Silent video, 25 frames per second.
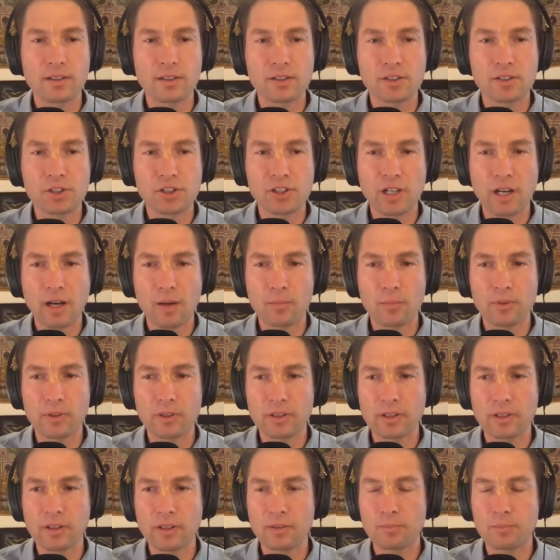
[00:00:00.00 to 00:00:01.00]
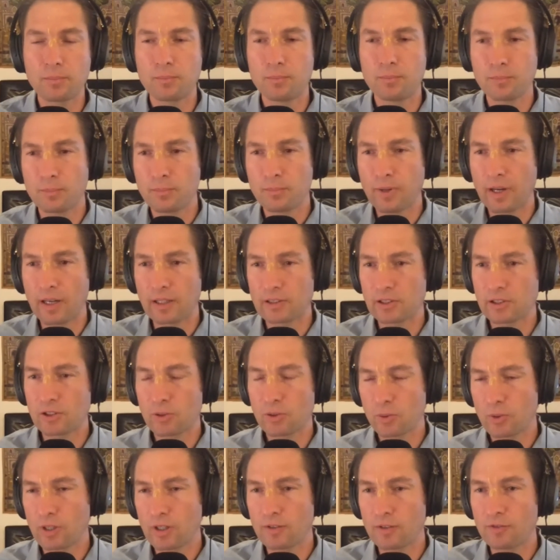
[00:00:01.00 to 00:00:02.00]
Shamali passed
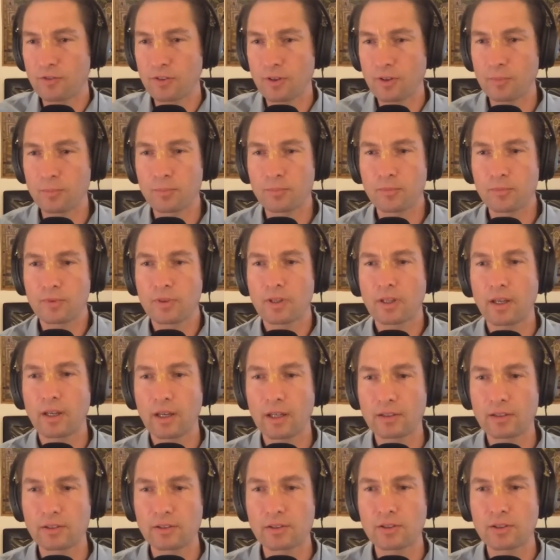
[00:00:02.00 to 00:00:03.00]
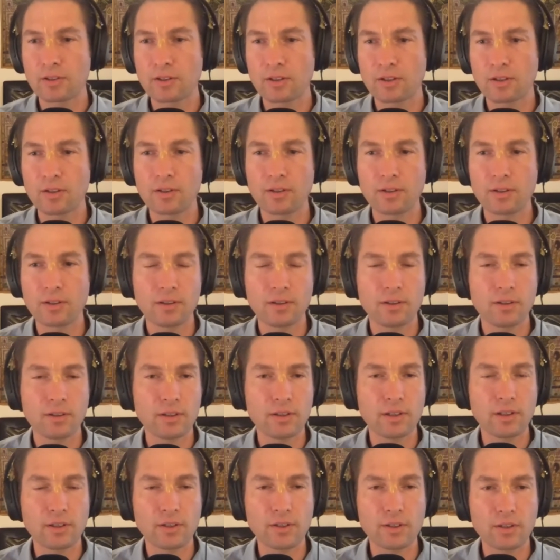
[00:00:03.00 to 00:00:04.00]
away from cancer a
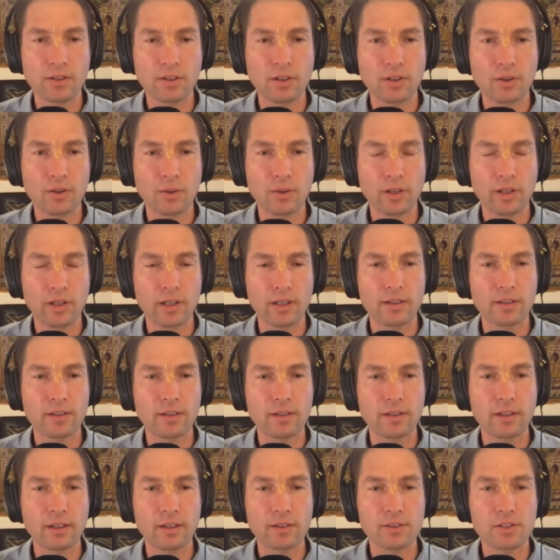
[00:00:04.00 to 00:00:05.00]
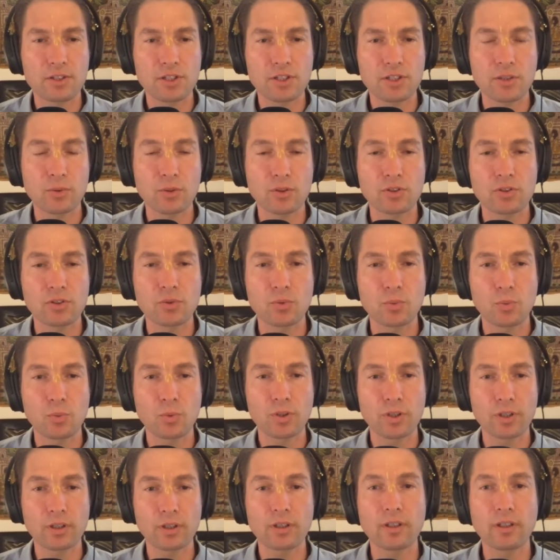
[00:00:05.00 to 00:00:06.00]
year ago, and she was
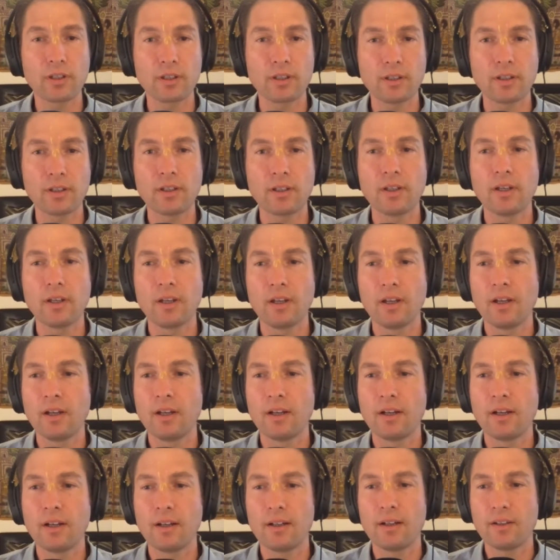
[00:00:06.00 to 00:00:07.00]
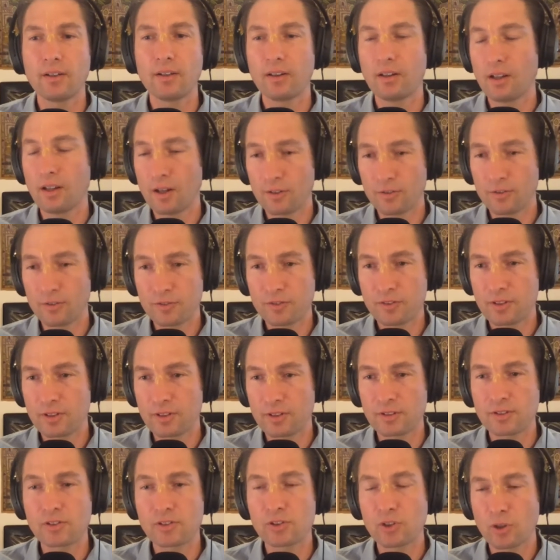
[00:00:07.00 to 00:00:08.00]
really loved
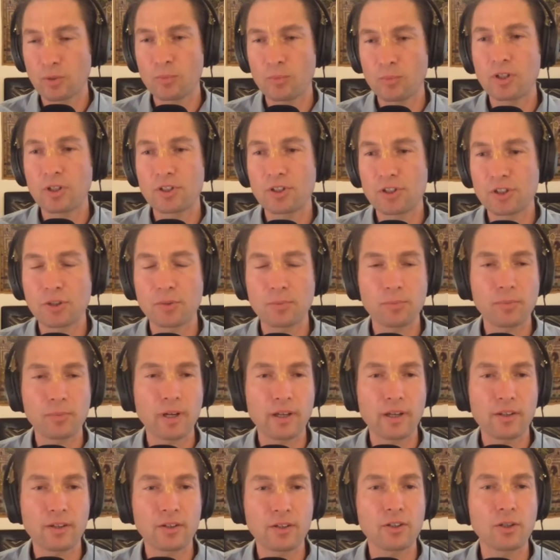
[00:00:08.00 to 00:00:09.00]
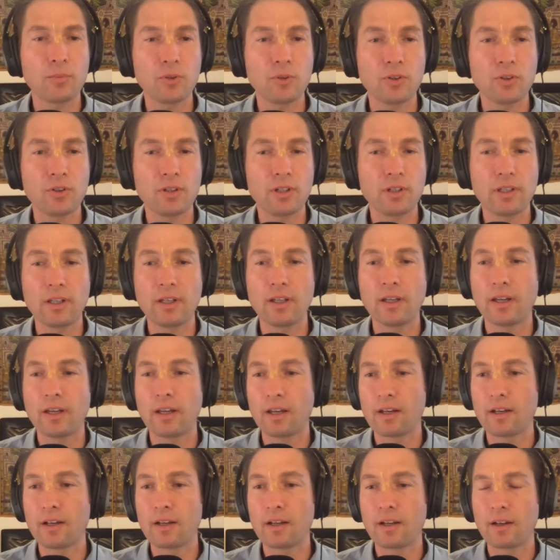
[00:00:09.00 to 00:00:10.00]
so much by the community.
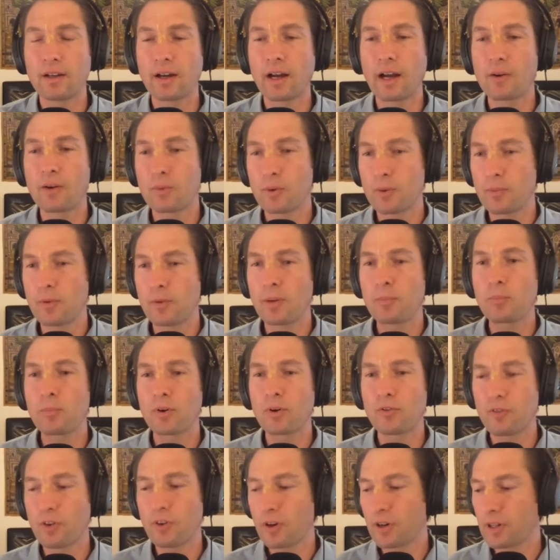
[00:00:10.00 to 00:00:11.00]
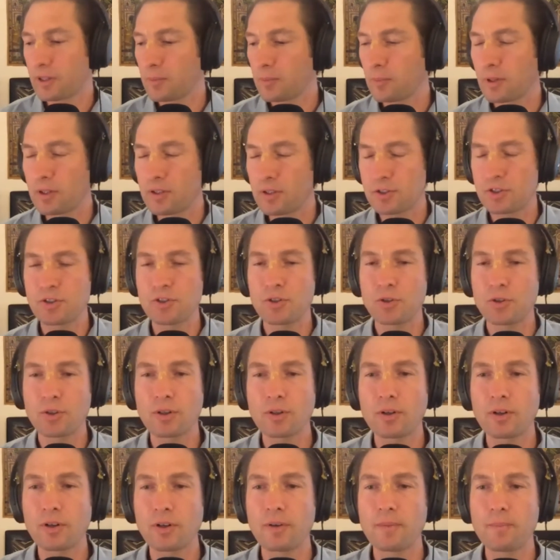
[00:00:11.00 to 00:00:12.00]
And I remember very much
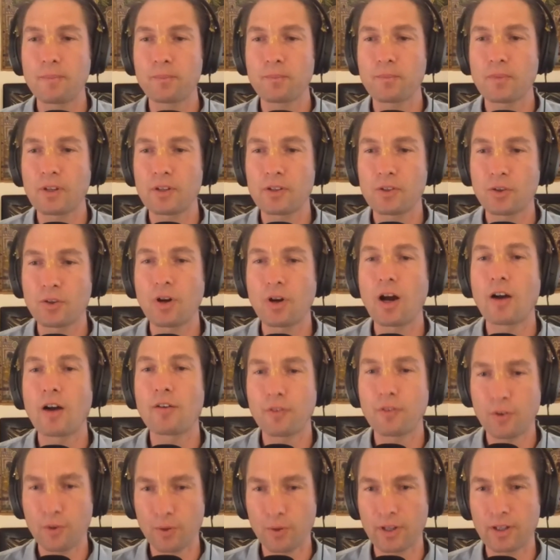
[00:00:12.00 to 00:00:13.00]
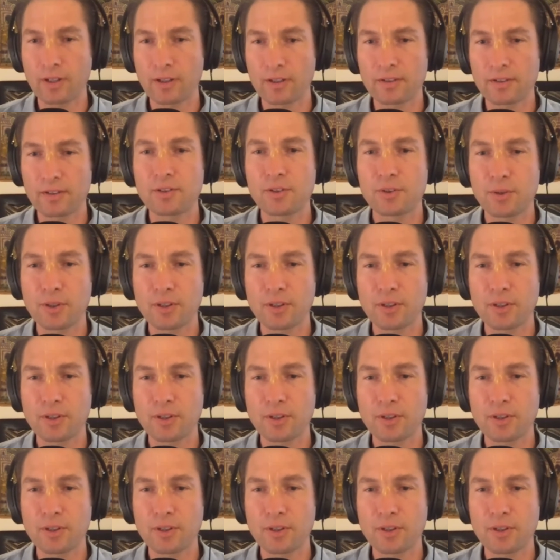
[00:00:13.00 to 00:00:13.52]
your offering during